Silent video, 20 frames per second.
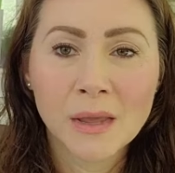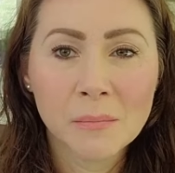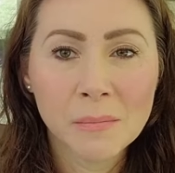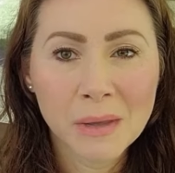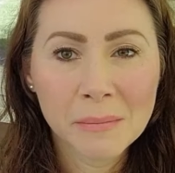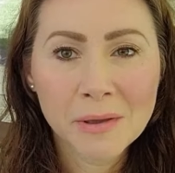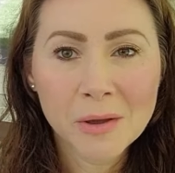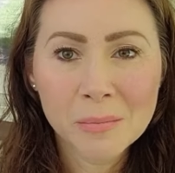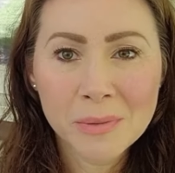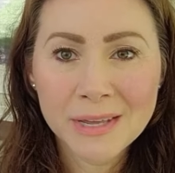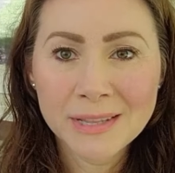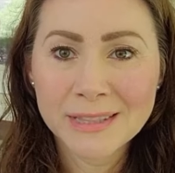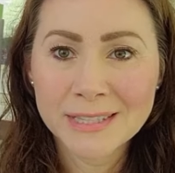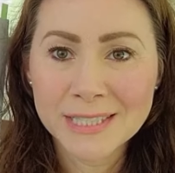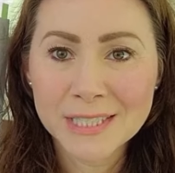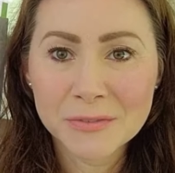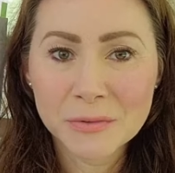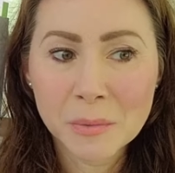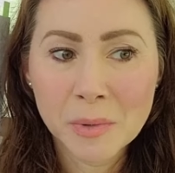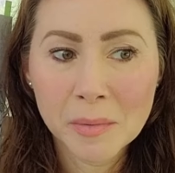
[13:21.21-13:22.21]
Maybe I'll make
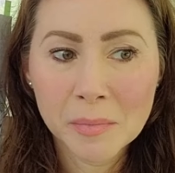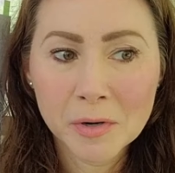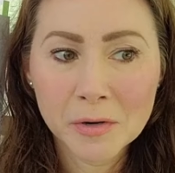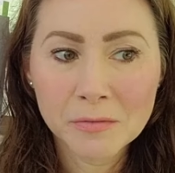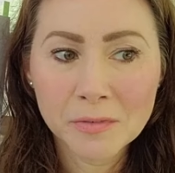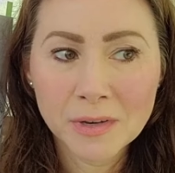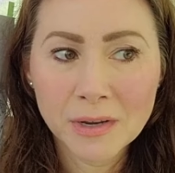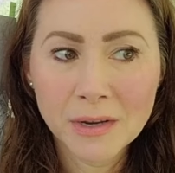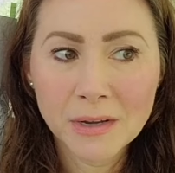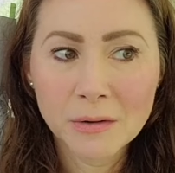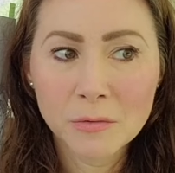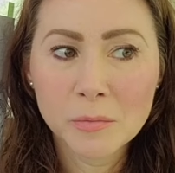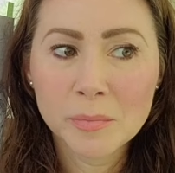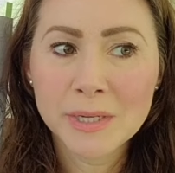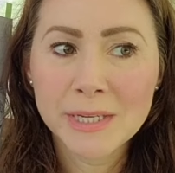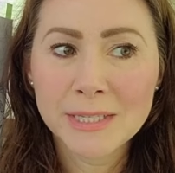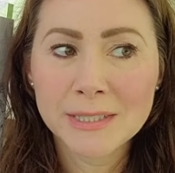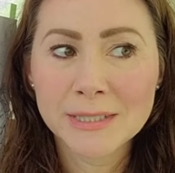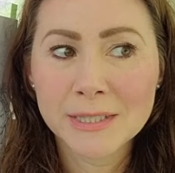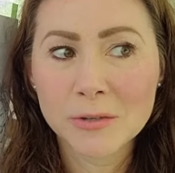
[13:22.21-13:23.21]
this for my birthday. It will
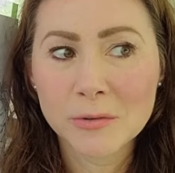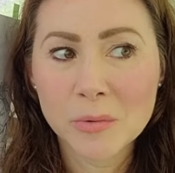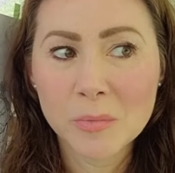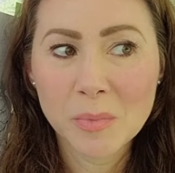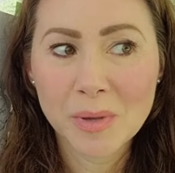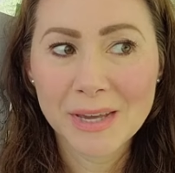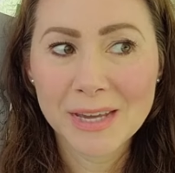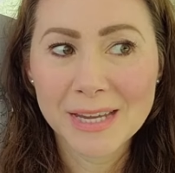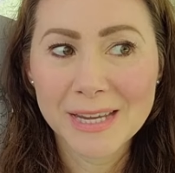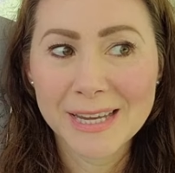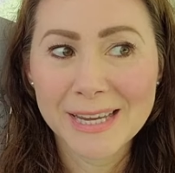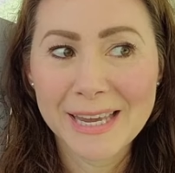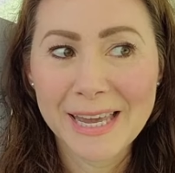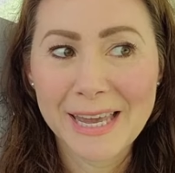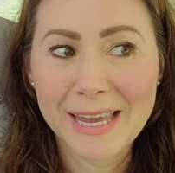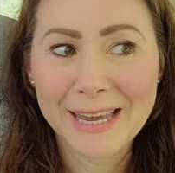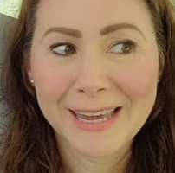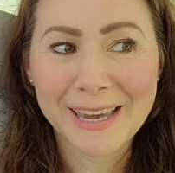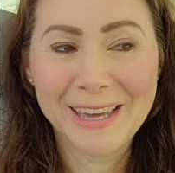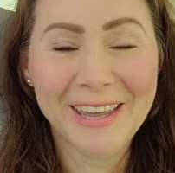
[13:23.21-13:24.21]
be easier than baking a
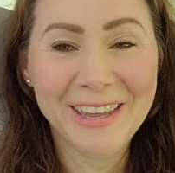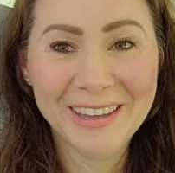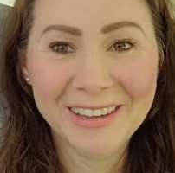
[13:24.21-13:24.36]
cake.